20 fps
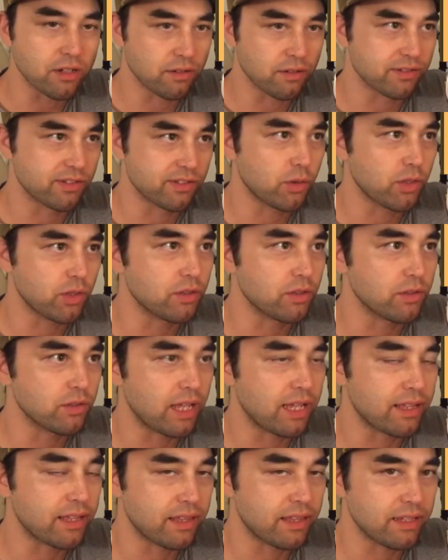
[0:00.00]
of soil
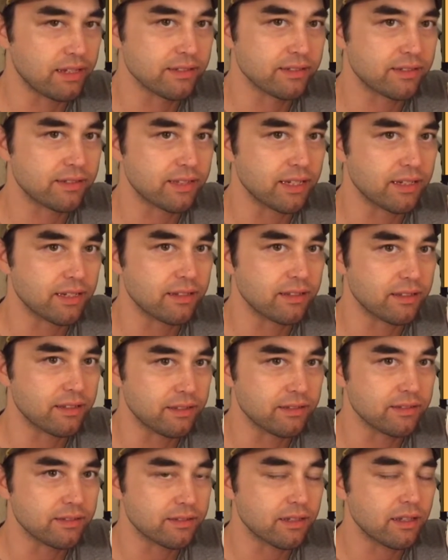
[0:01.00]
that these thing
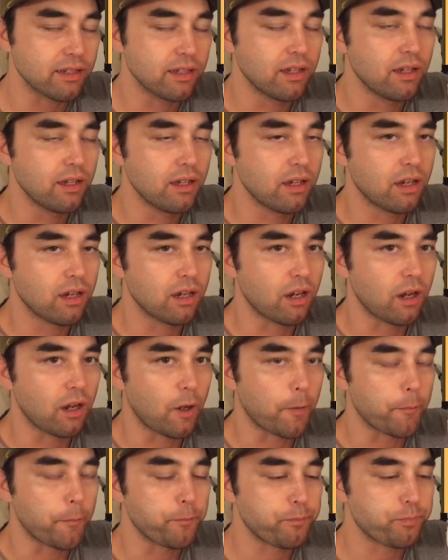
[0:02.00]
these
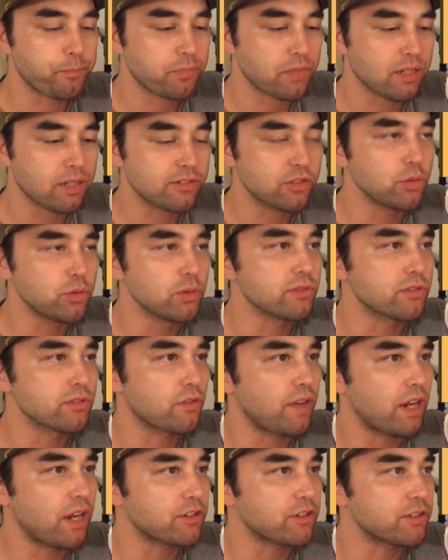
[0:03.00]
uh, tools are
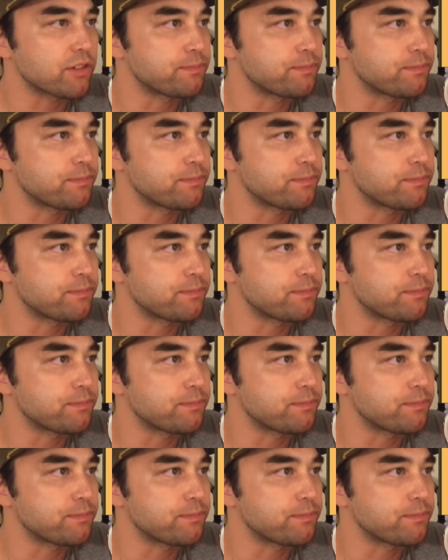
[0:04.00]
found in.